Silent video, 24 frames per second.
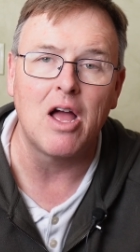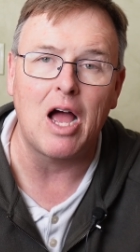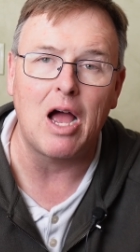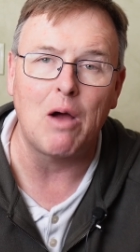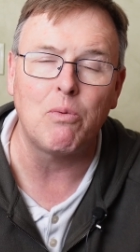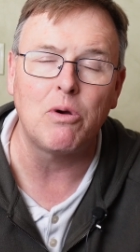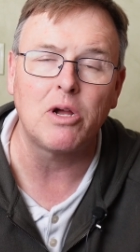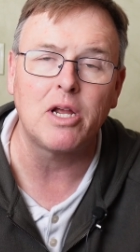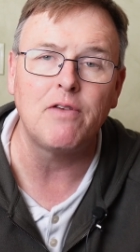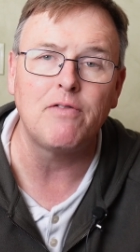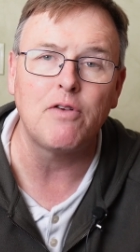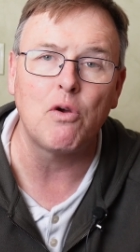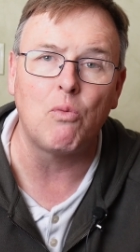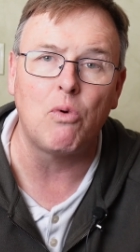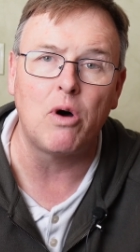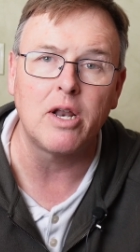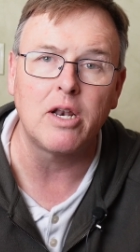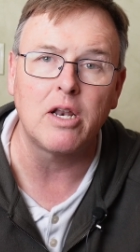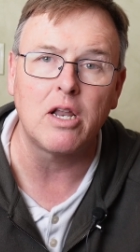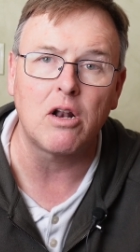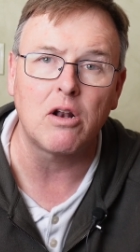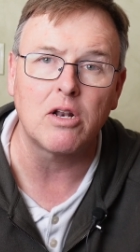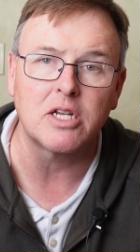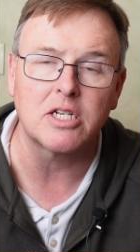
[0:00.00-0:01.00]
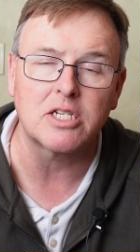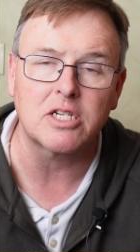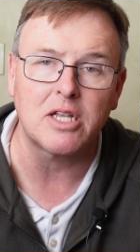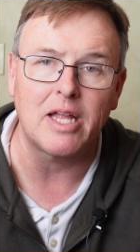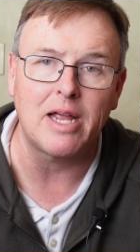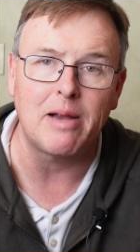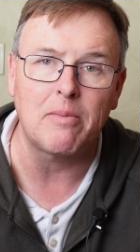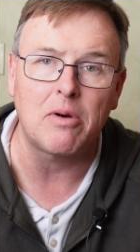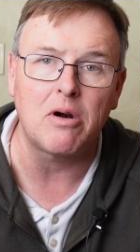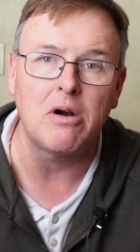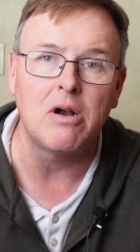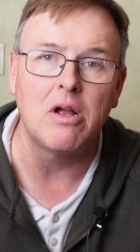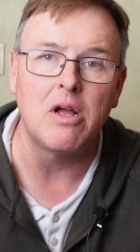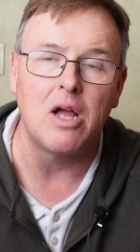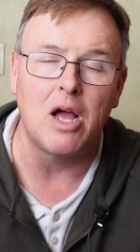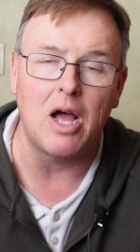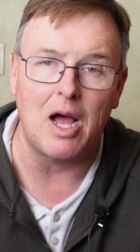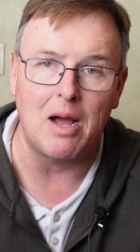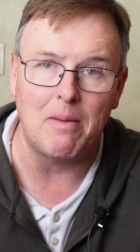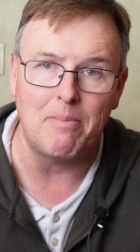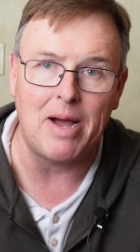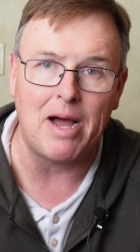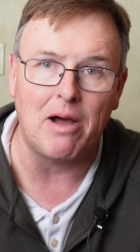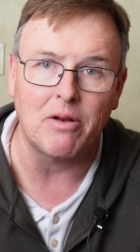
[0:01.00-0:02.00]
I will give you one little disclaimer
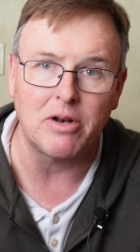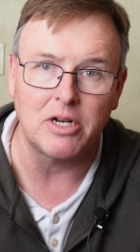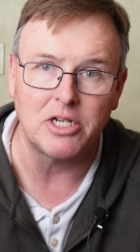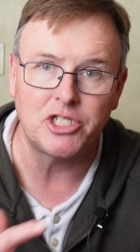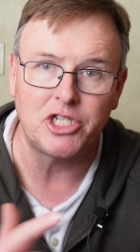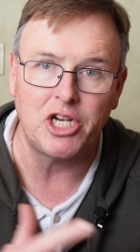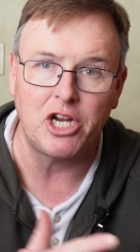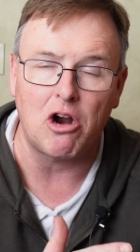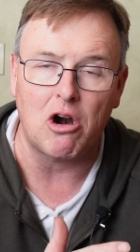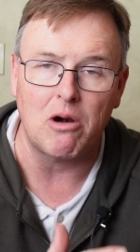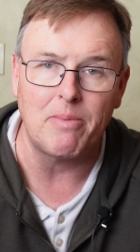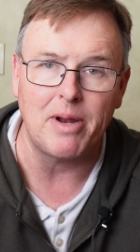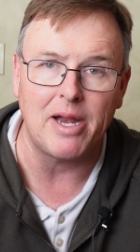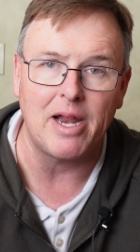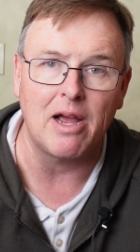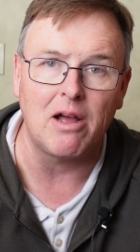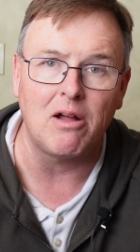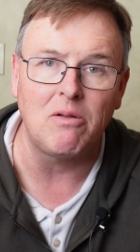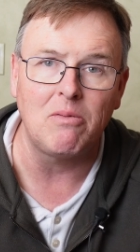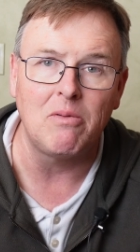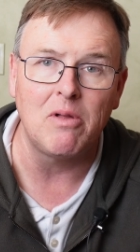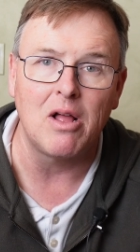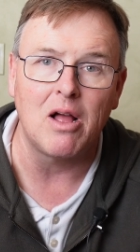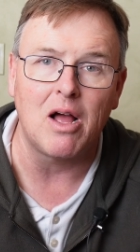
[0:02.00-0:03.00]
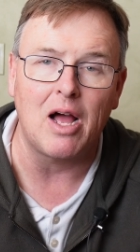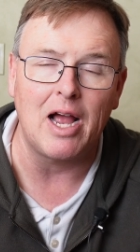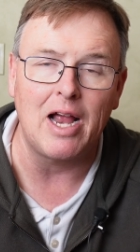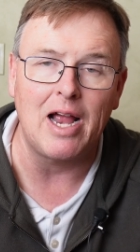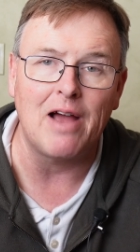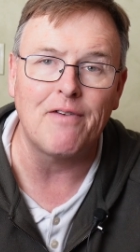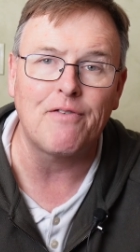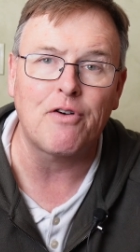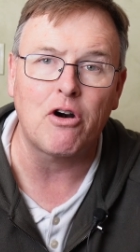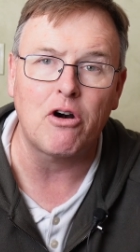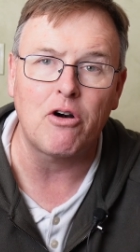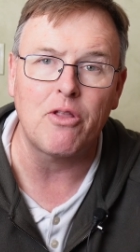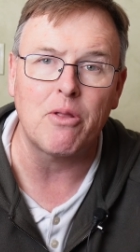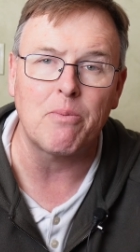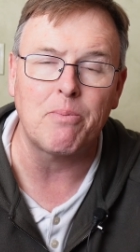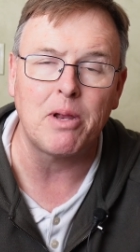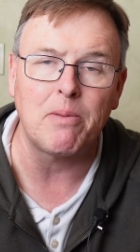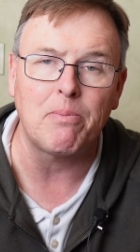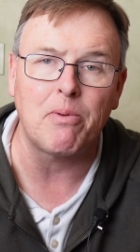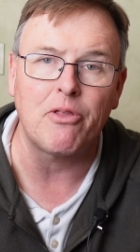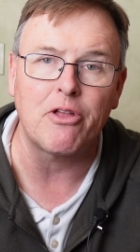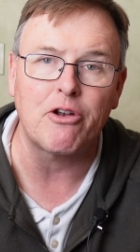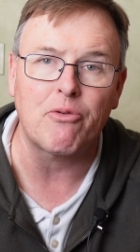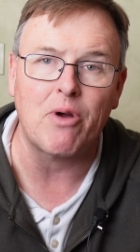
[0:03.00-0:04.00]
about G R B L. I have heard that
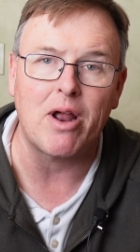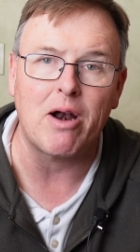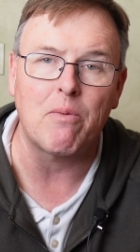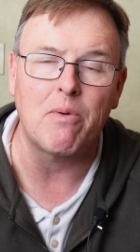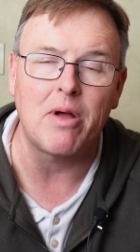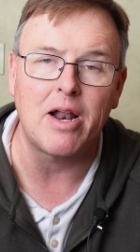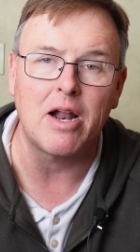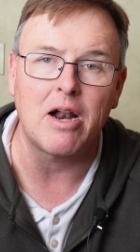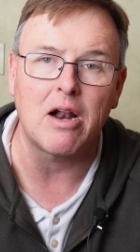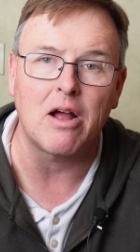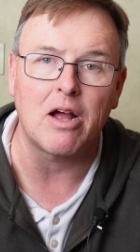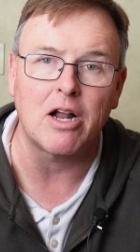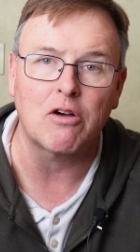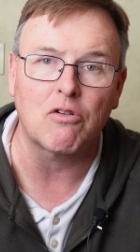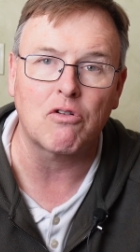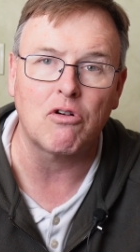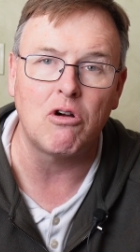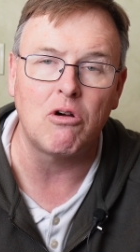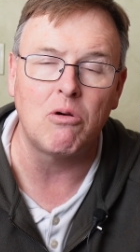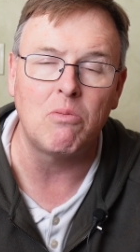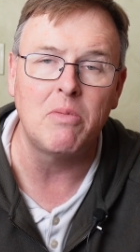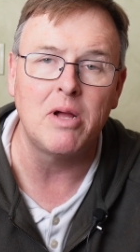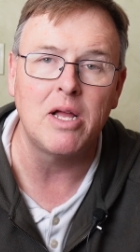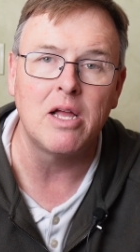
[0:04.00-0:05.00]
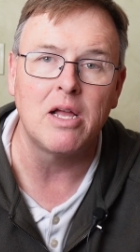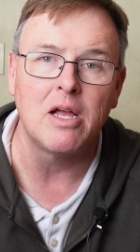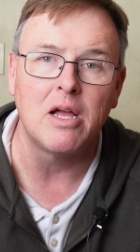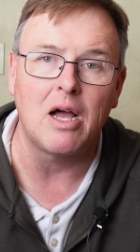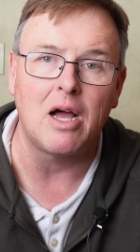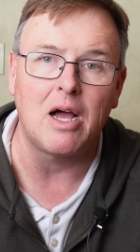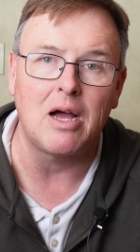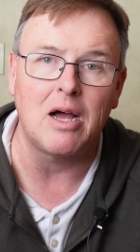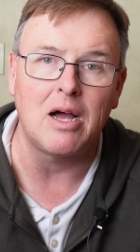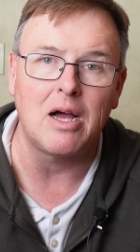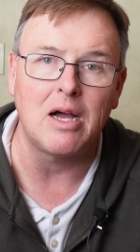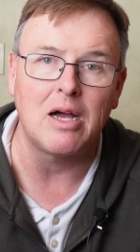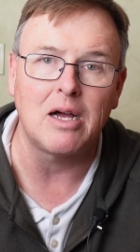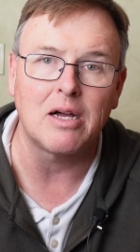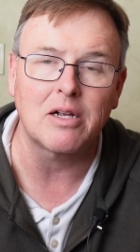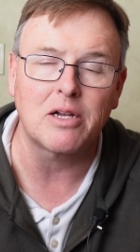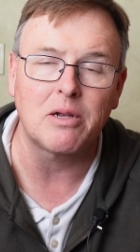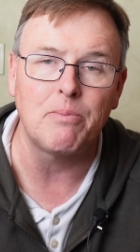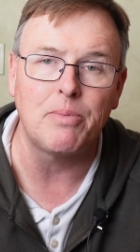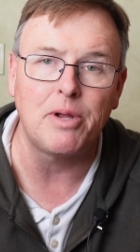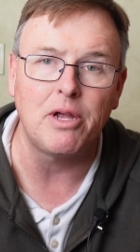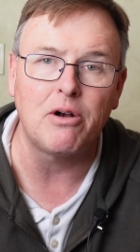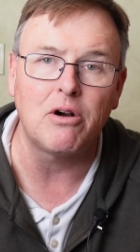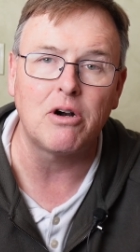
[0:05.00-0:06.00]
people that try to run it on Chrome uh,
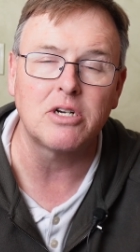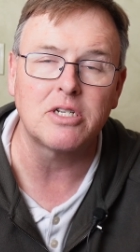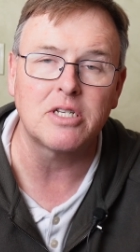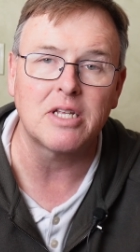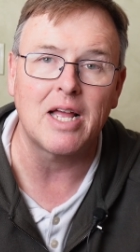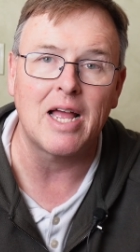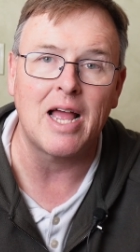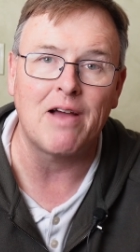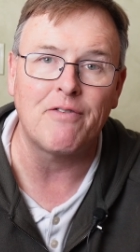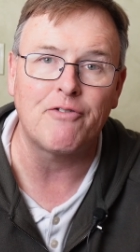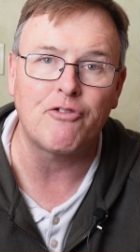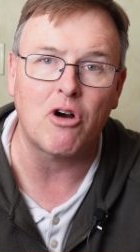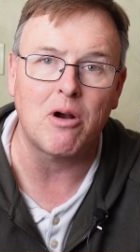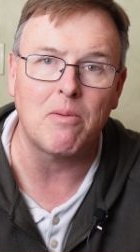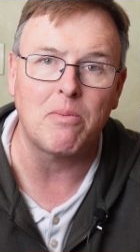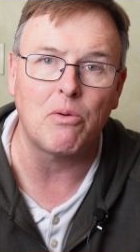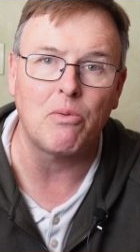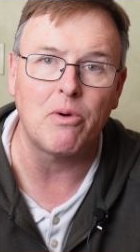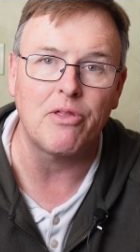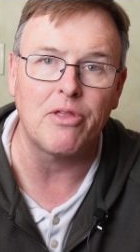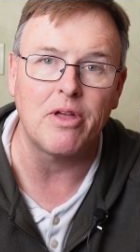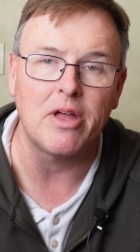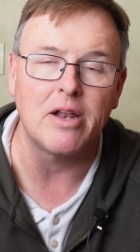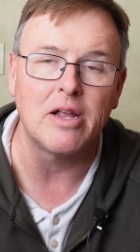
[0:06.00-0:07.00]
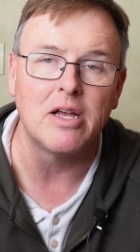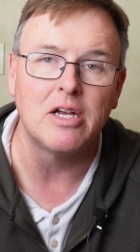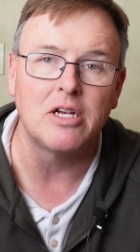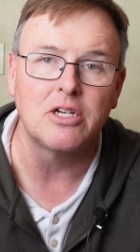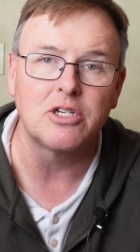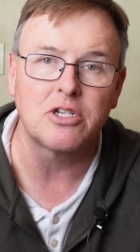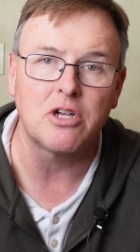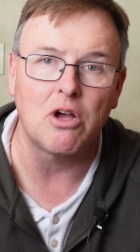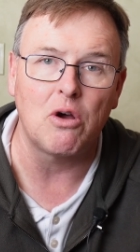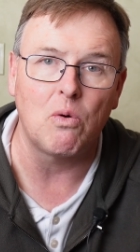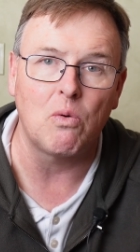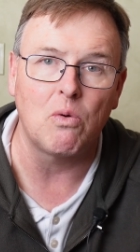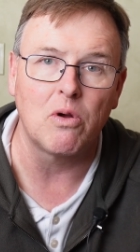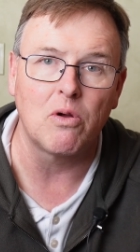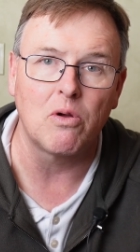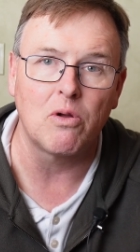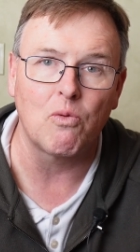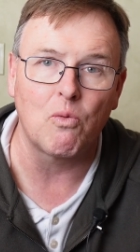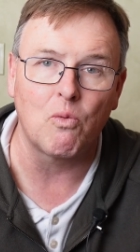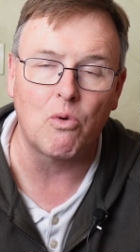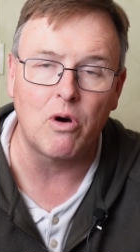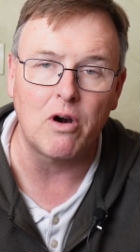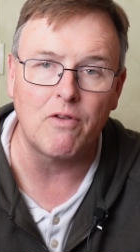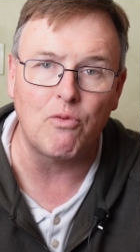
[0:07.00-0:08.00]
computers have trouble with it. So
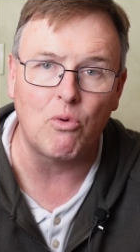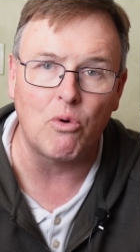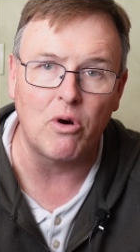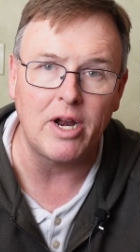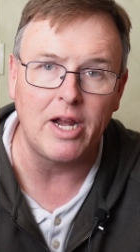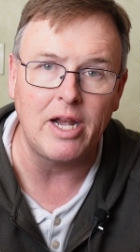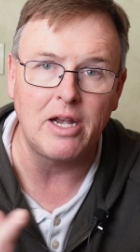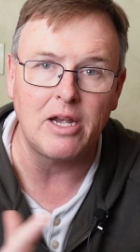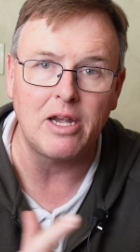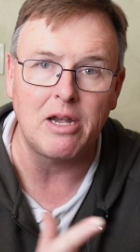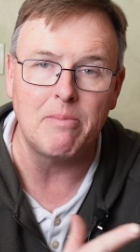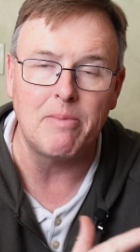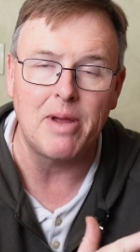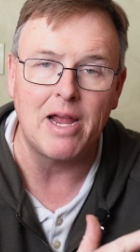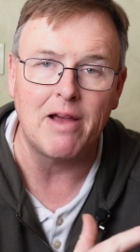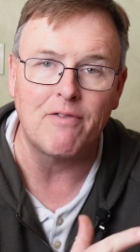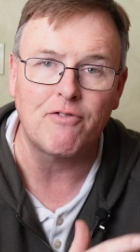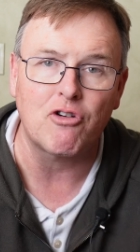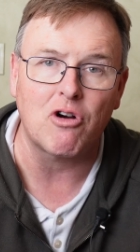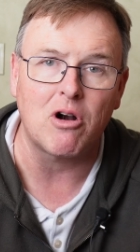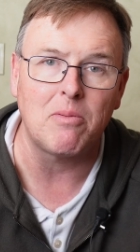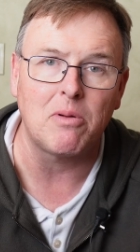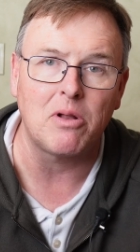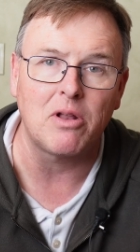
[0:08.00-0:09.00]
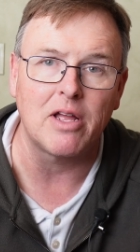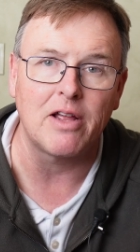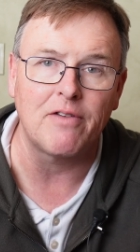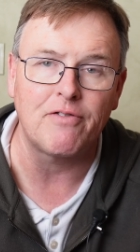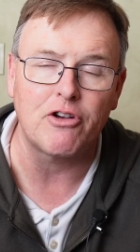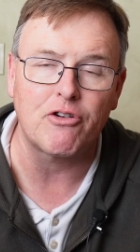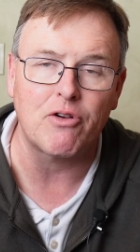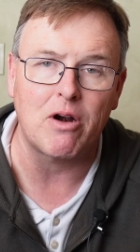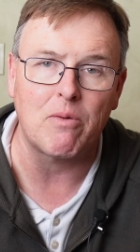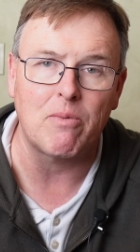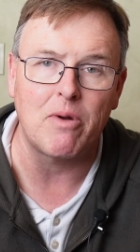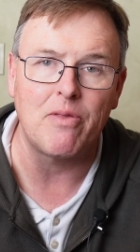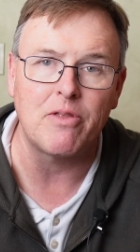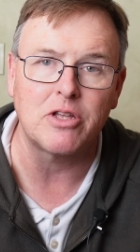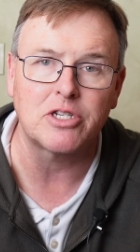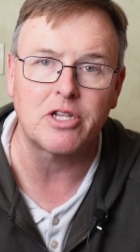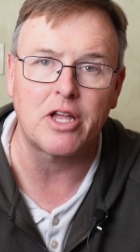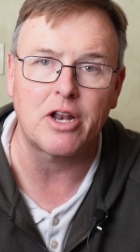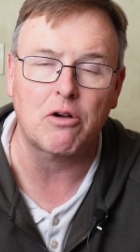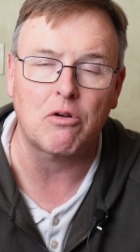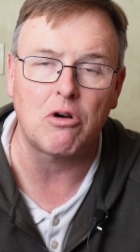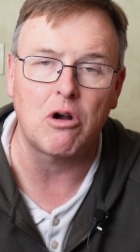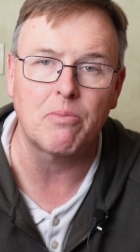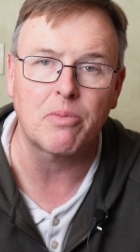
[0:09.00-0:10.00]
word of warning, you may have trouble if you try to run this
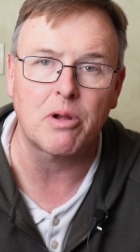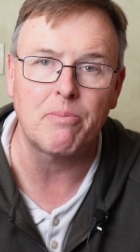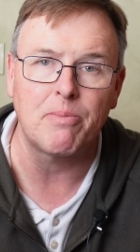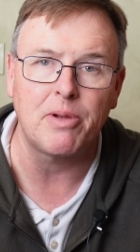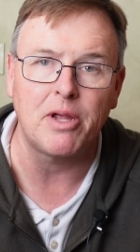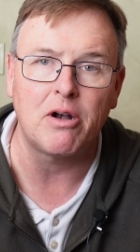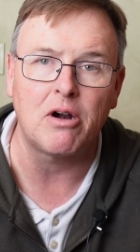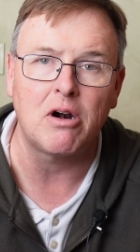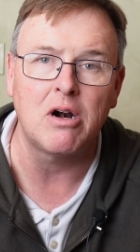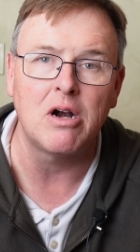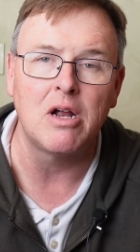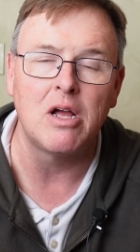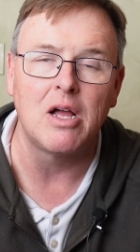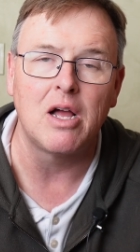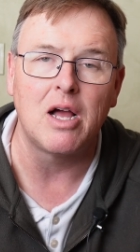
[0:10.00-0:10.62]
on a Chrome computer.